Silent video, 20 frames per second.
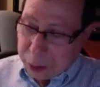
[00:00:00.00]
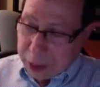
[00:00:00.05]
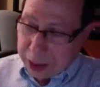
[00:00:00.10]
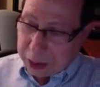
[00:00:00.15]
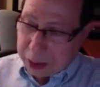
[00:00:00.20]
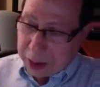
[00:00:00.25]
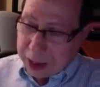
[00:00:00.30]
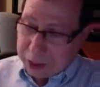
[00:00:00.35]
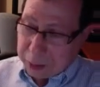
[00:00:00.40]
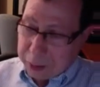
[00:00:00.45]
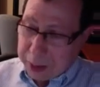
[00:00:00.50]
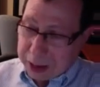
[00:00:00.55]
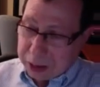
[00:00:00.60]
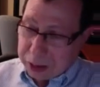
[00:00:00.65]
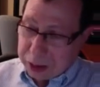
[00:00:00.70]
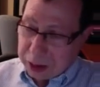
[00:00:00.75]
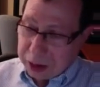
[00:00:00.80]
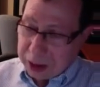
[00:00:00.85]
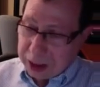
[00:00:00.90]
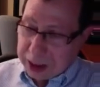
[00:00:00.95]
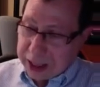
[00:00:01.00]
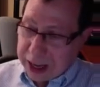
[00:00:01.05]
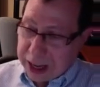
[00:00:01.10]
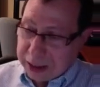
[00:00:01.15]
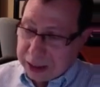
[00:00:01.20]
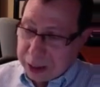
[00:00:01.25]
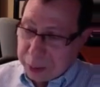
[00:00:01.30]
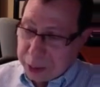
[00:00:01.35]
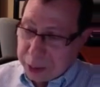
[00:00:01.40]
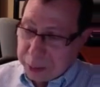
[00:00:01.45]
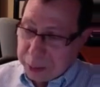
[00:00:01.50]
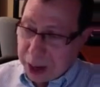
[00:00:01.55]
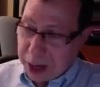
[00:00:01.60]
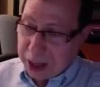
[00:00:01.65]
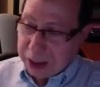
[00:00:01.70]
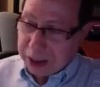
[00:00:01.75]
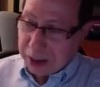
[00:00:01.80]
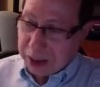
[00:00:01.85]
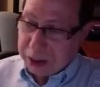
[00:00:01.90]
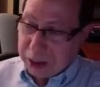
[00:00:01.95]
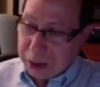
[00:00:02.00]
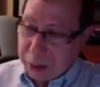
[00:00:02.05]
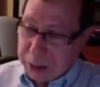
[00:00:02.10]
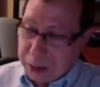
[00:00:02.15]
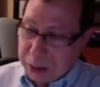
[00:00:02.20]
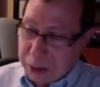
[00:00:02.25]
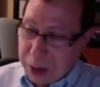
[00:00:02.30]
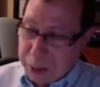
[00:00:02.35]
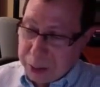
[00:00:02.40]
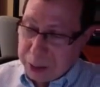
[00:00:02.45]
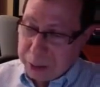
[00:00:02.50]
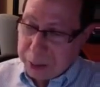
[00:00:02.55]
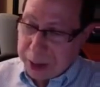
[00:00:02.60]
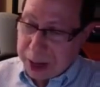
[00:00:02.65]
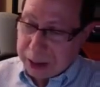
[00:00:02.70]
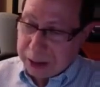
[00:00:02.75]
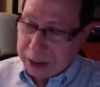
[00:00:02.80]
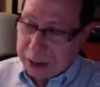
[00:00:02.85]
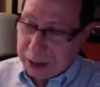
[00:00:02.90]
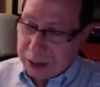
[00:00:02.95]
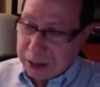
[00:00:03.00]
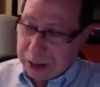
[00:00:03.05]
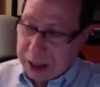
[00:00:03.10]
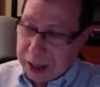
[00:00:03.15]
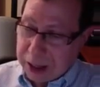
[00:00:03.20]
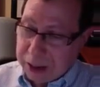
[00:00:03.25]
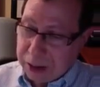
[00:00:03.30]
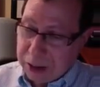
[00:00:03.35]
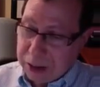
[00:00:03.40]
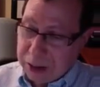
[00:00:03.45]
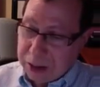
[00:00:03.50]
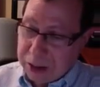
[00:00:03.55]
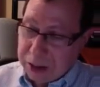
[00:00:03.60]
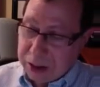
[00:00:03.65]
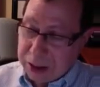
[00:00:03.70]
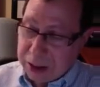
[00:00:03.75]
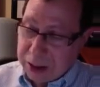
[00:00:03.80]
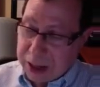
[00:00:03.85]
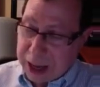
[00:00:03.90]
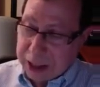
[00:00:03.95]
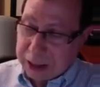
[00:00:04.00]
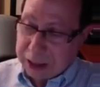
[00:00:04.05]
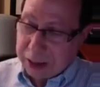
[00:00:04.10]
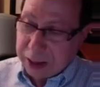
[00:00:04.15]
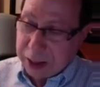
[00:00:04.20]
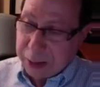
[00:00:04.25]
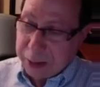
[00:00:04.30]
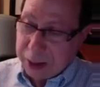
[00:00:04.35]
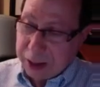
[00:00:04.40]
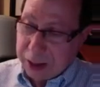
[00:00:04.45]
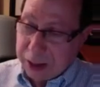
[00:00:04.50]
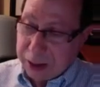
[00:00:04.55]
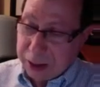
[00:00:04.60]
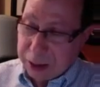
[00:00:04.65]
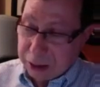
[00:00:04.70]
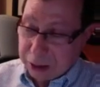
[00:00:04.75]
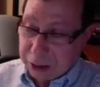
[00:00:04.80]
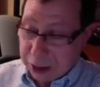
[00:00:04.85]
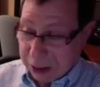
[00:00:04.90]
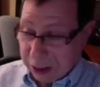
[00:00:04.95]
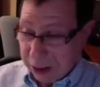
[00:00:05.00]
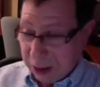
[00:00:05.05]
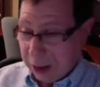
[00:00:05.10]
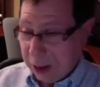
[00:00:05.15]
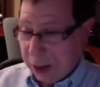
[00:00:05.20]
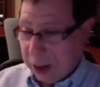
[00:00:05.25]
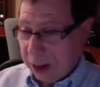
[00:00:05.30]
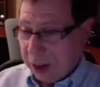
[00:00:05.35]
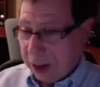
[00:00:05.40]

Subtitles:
When do I expect Julia to catch up with Python in terms of number of packages and usage in academia industry?